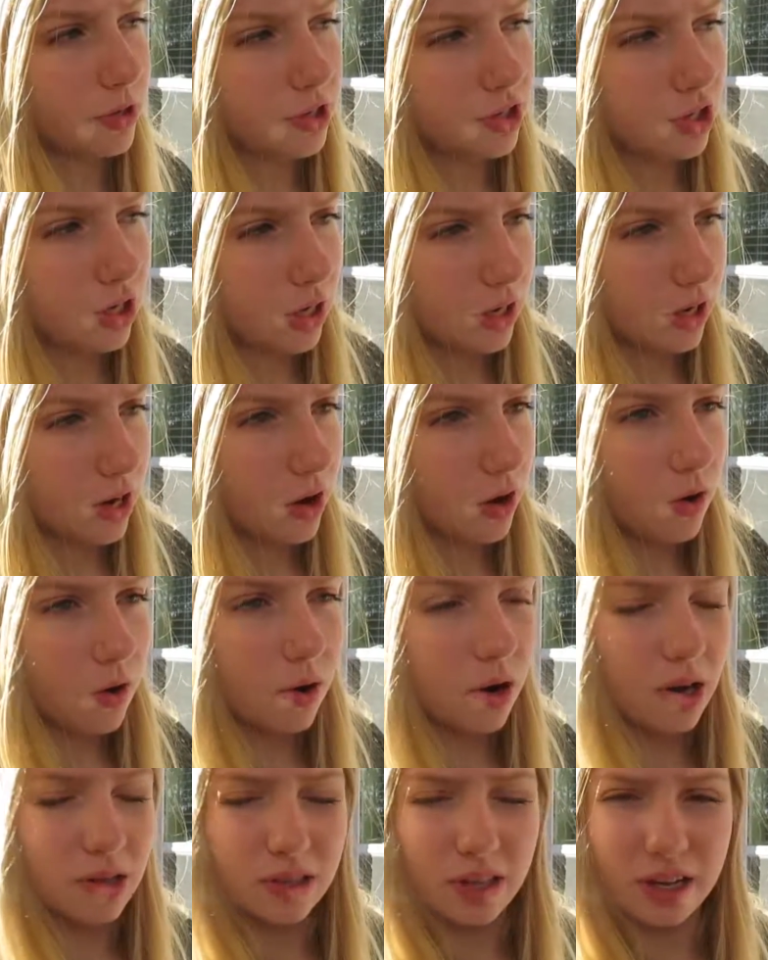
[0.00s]
We're just gonna
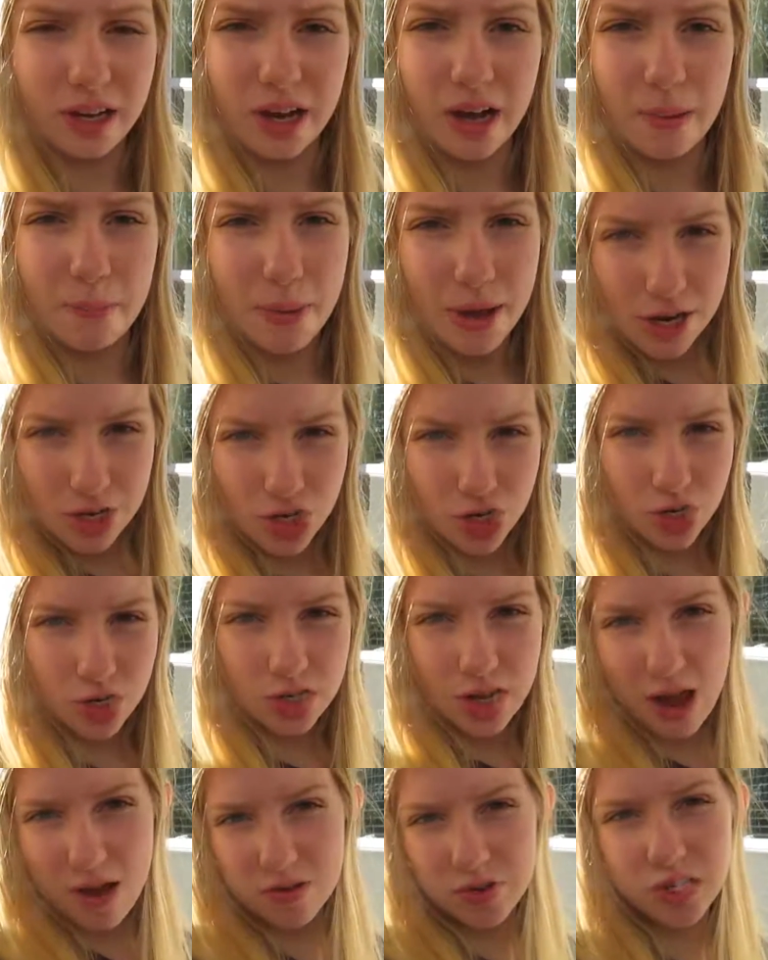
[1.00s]
go on like a picture
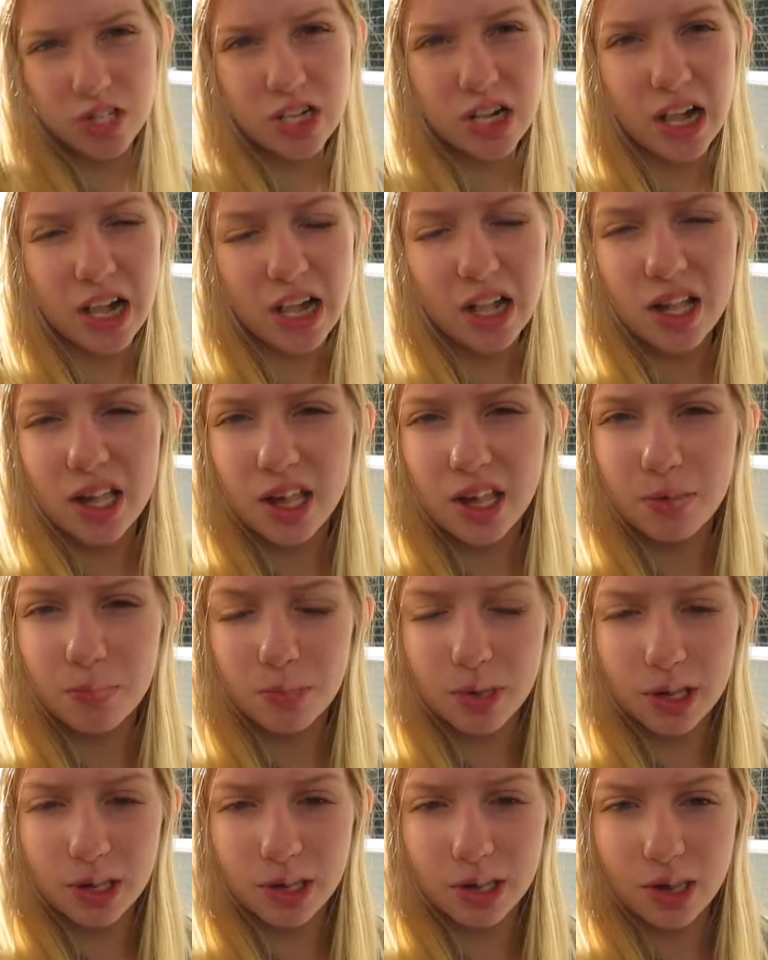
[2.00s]
scavenger hunt and
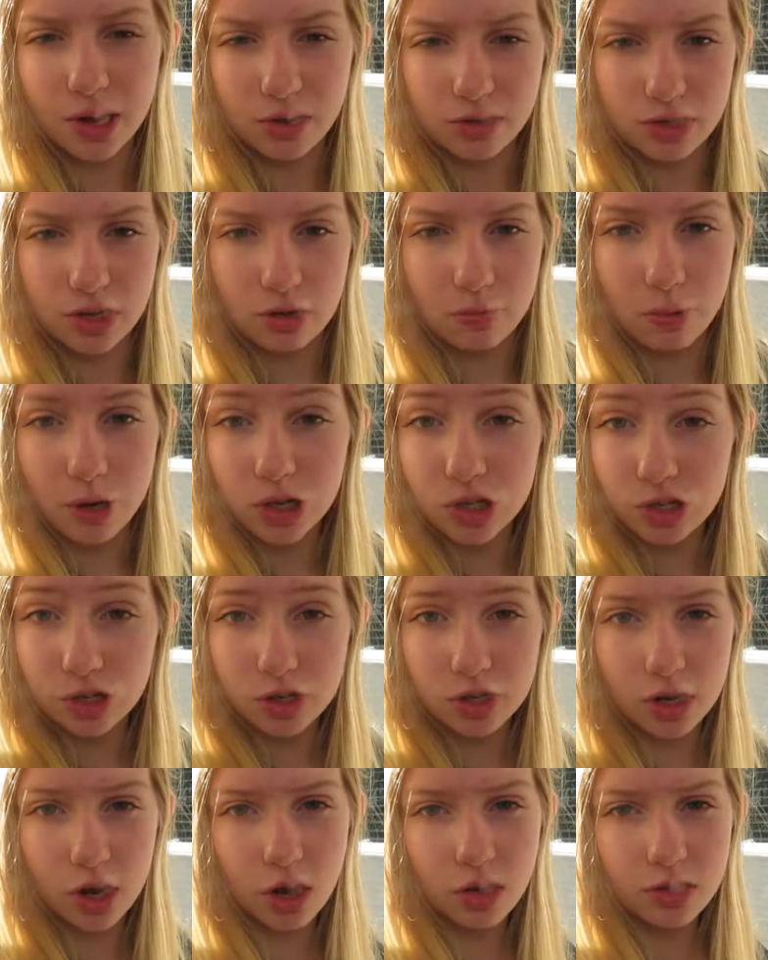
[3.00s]
we're gonna go take
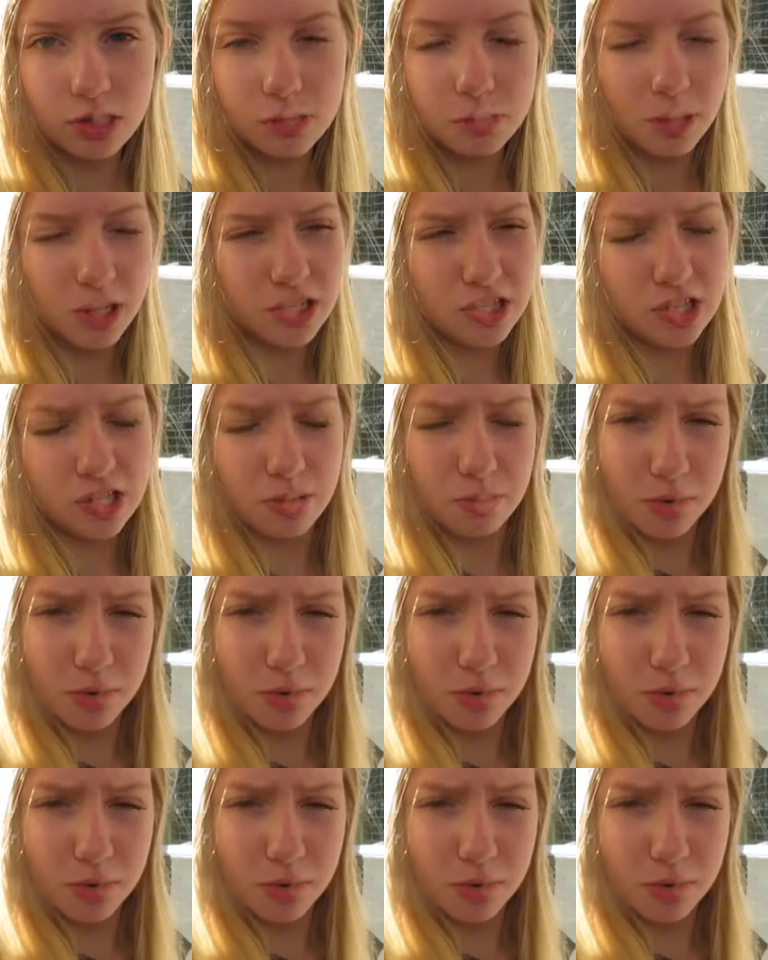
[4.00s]
pictures of all these places.